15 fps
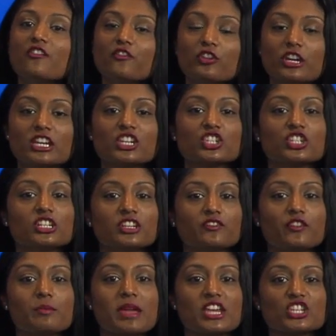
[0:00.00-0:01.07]
For additional
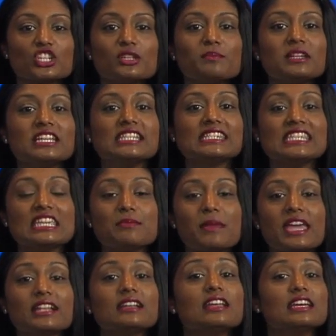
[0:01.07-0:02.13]
information, please
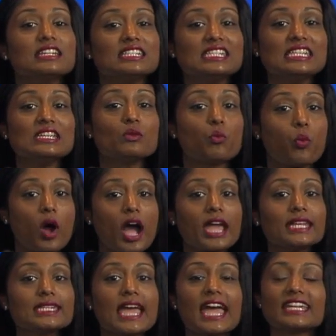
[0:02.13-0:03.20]
email
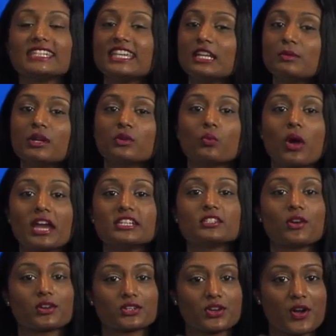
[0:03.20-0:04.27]

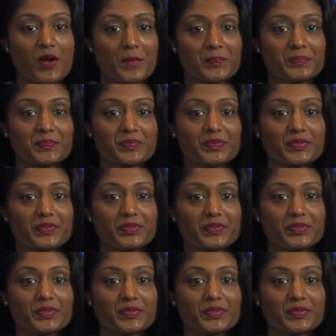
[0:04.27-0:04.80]
dwhite@gilbertwhite.com.